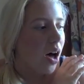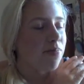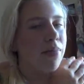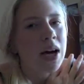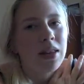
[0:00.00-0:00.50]

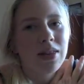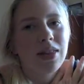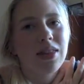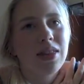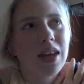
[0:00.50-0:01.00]
my
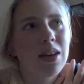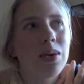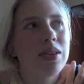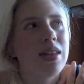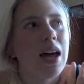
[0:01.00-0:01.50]
thing
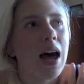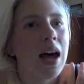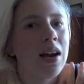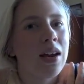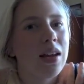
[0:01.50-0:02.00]
was that
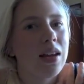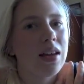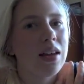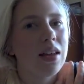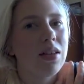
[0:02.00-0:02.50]

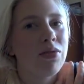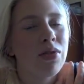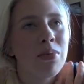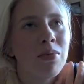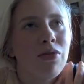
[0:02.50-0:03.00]

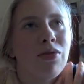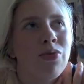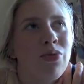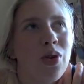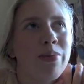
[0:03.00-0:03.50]

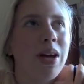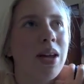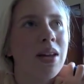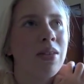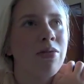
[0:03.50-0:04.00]
for
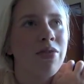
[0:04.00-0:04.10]
my